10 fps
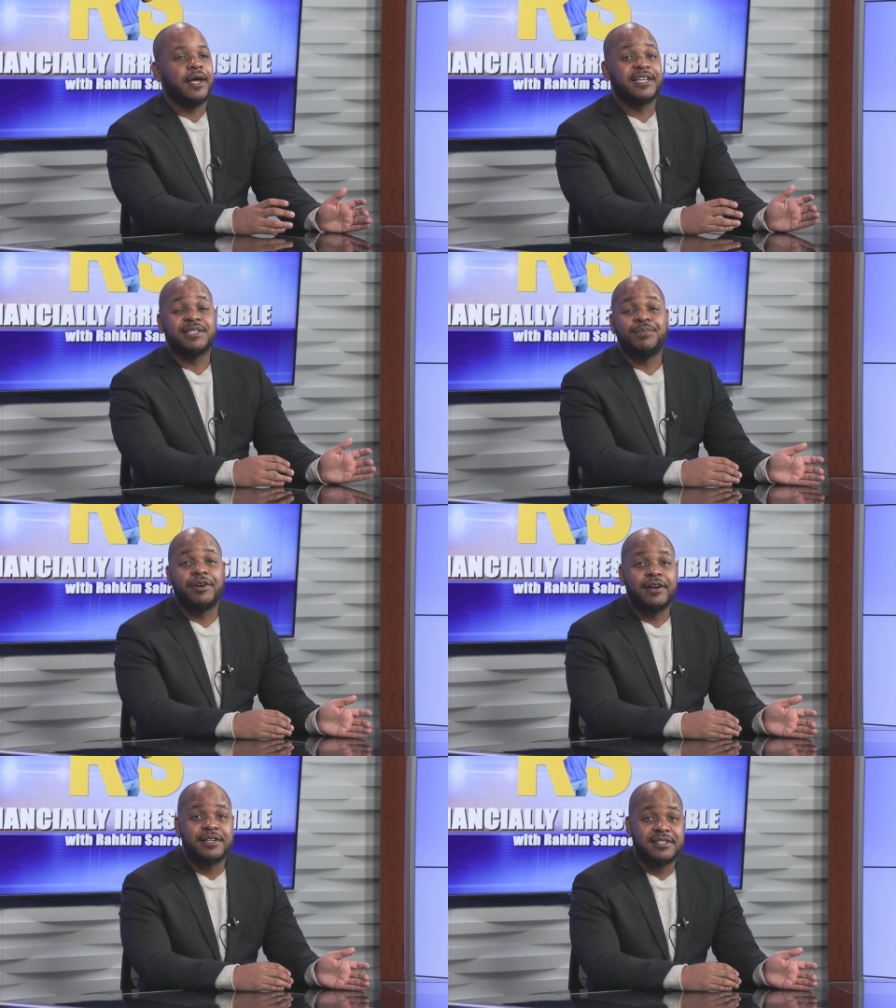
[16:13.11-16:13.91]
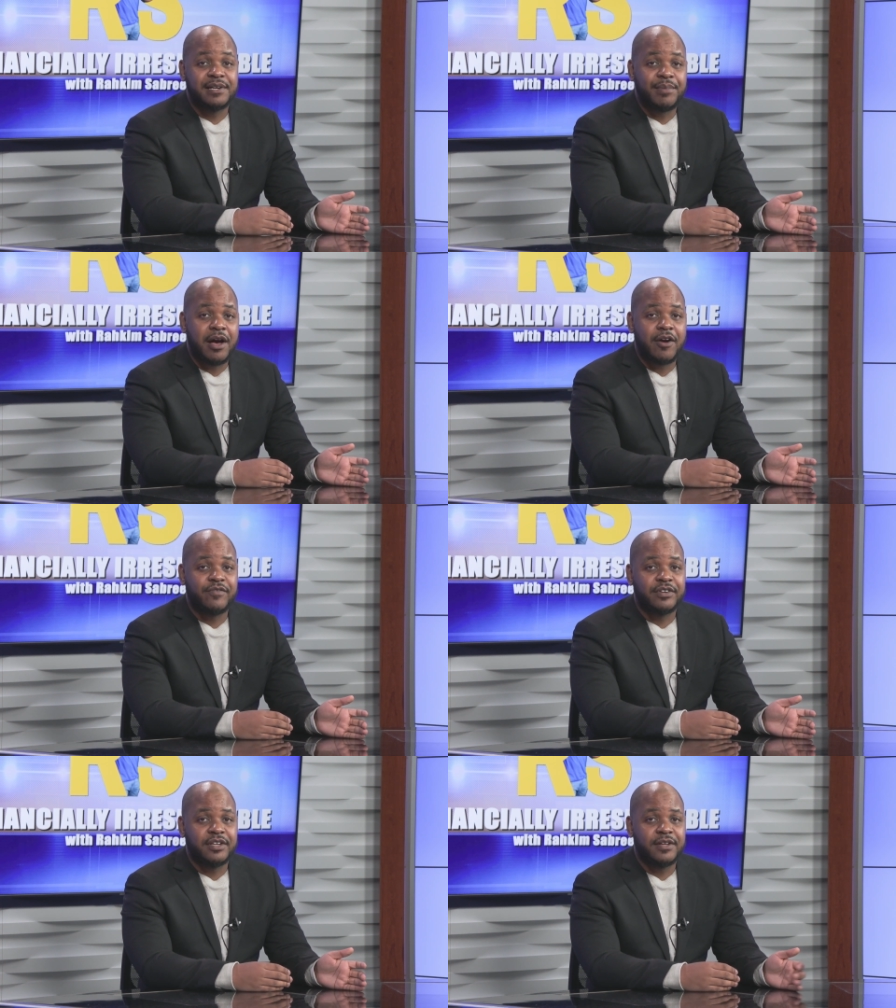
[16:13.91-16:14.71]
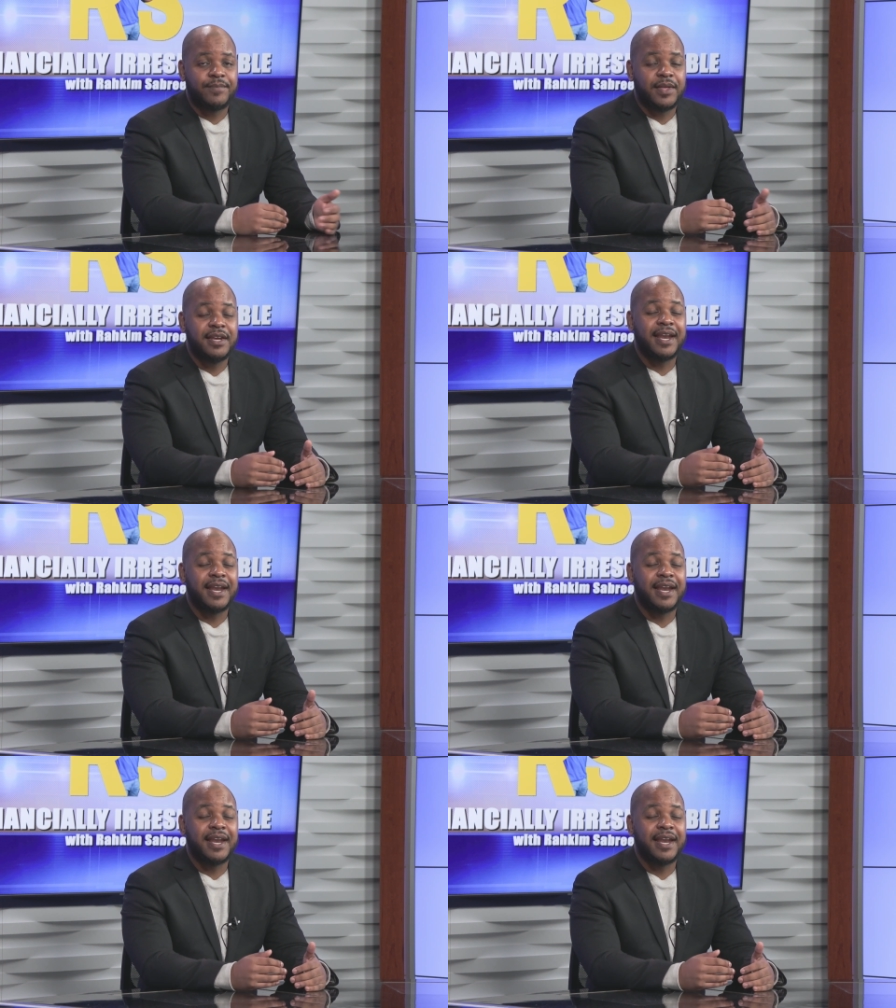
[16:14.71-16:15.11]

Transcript: experiencing poverty in